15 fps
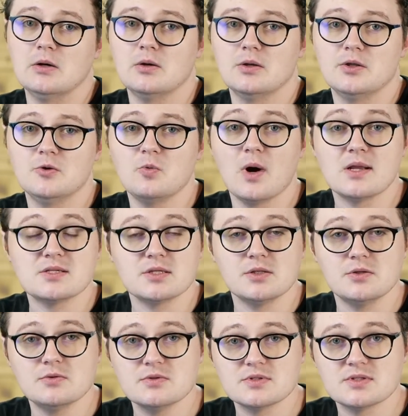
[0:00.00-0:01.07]
you want to
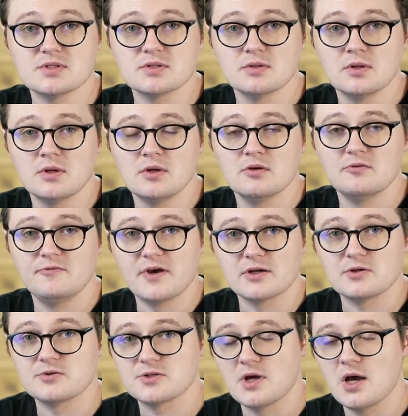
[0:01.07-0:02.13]
use
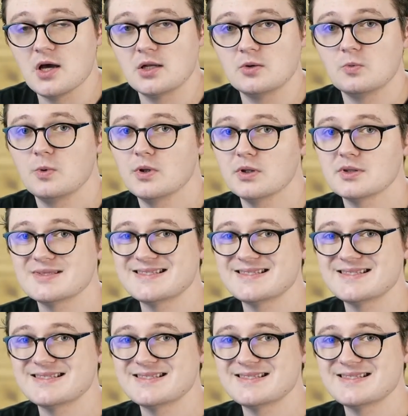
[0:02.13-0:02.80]
vectors on will